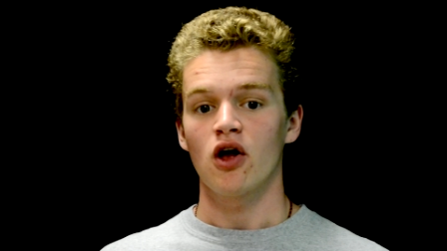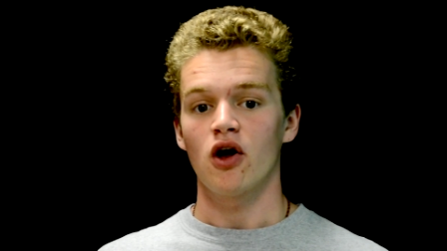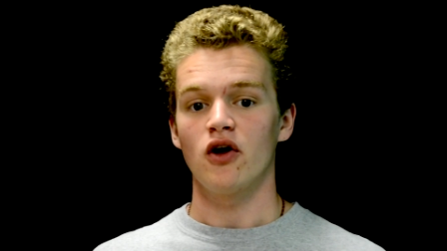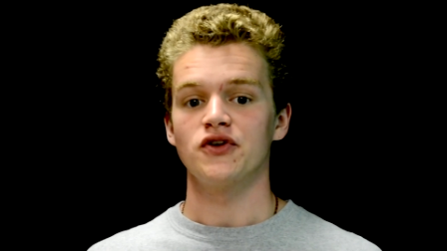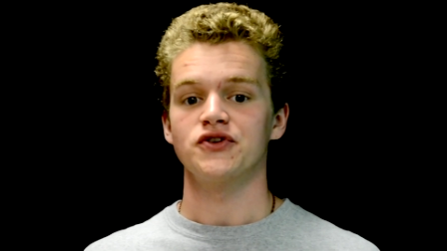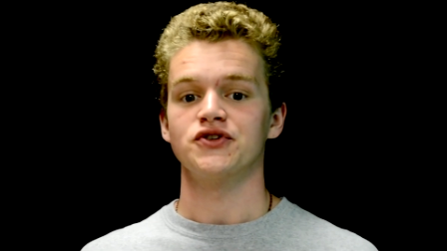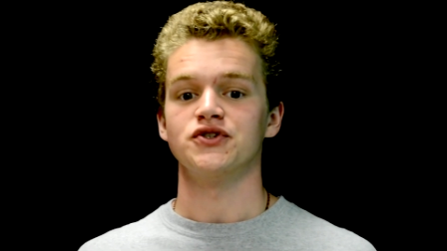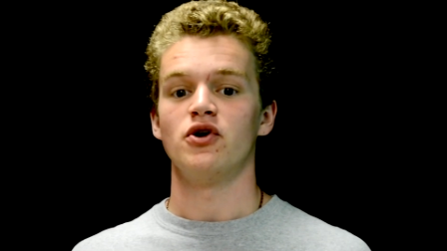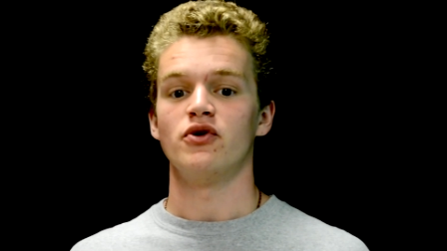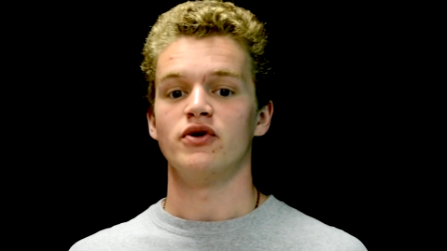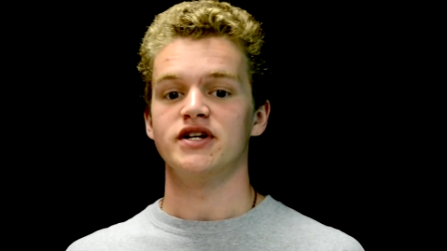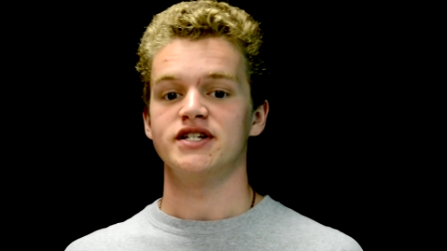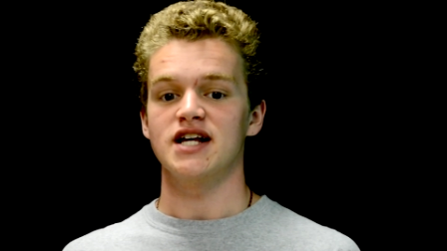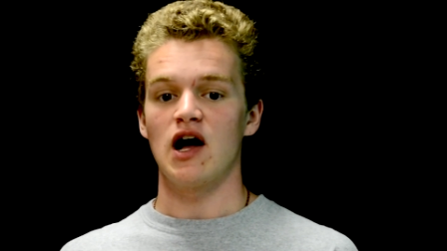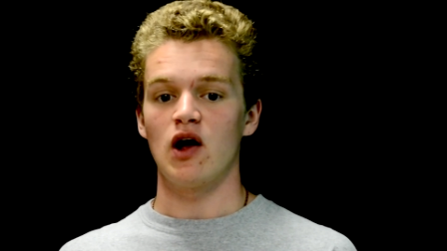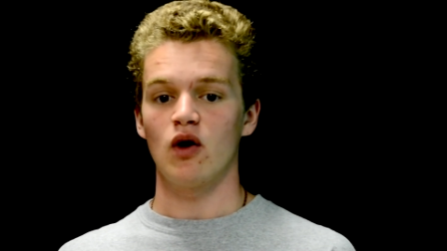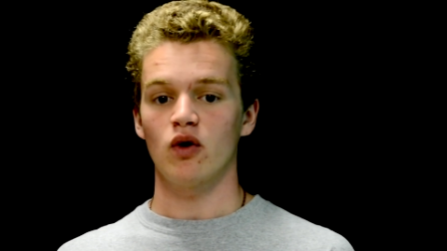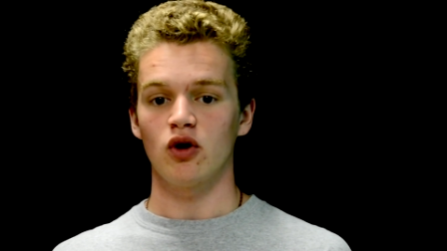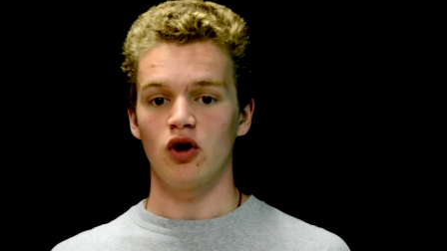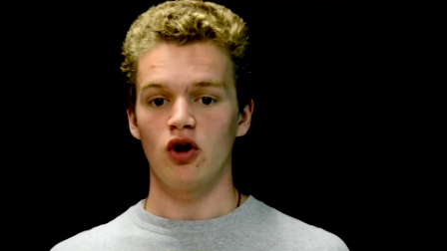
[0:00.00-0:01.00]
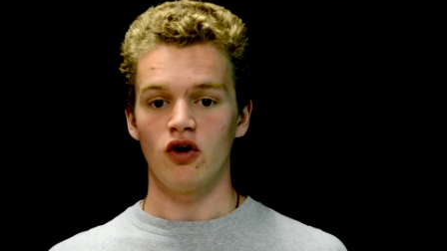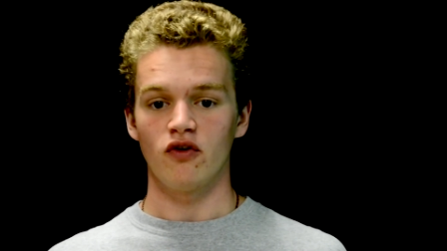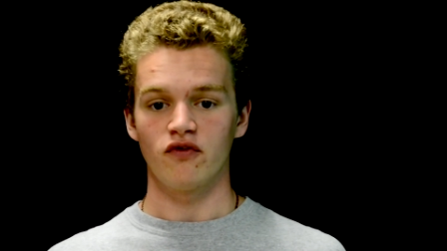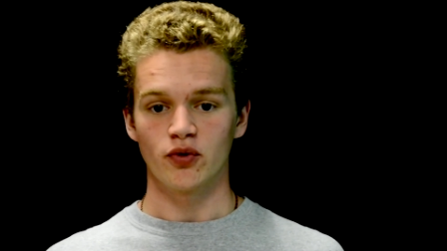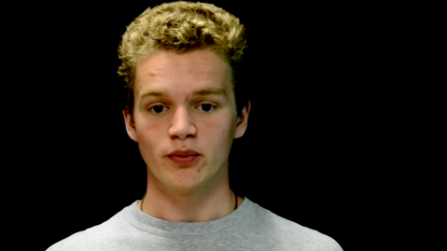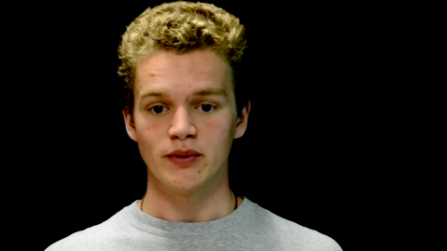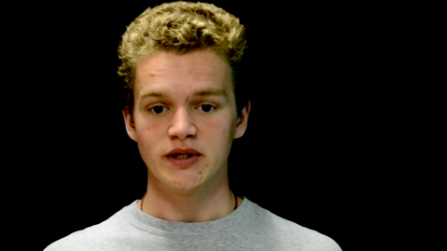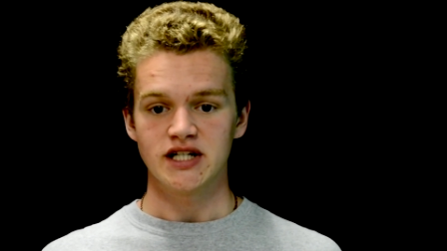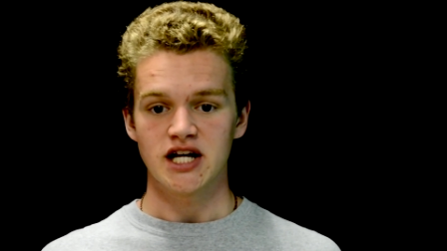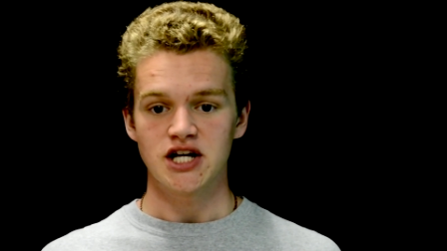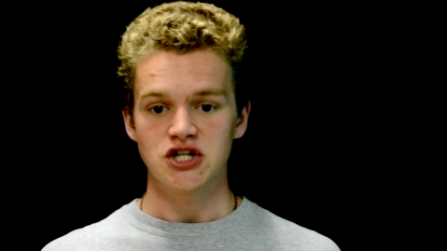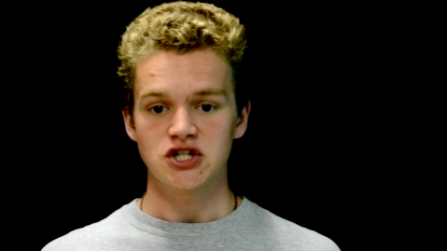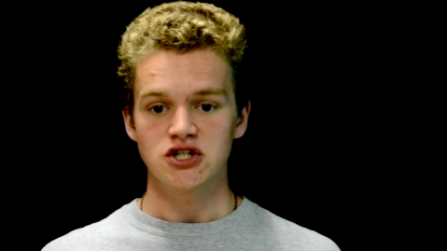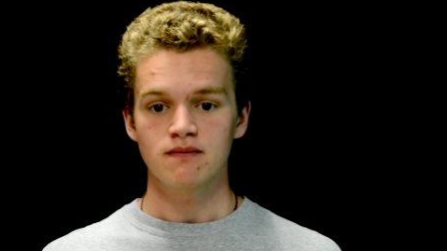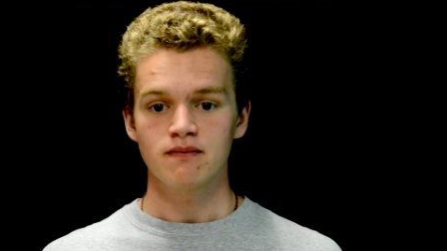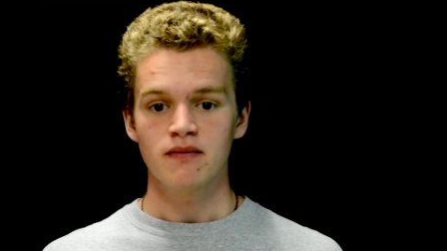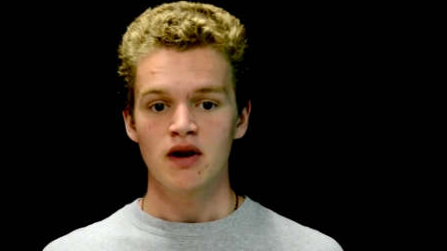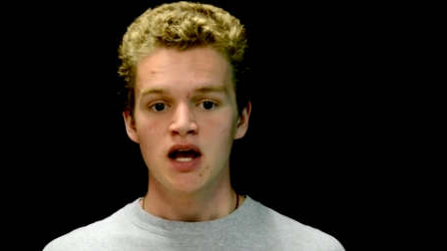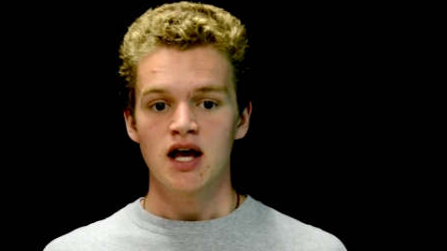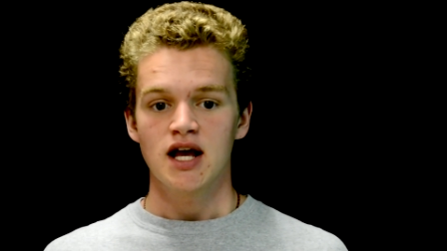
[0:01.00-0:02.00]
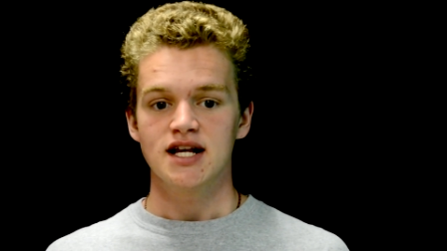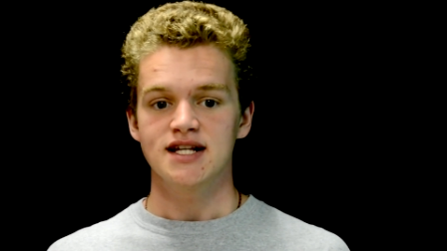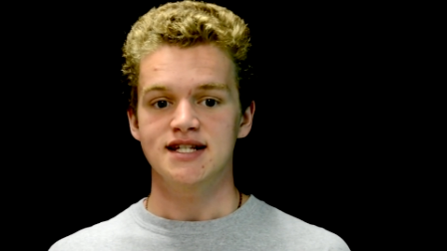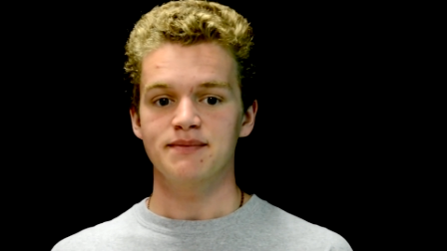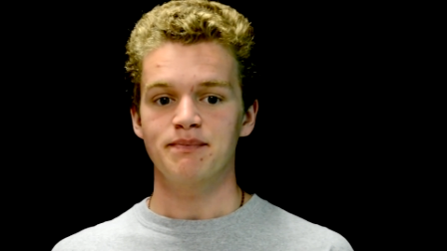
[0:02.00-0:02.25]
also known as alcohol fermentation, is the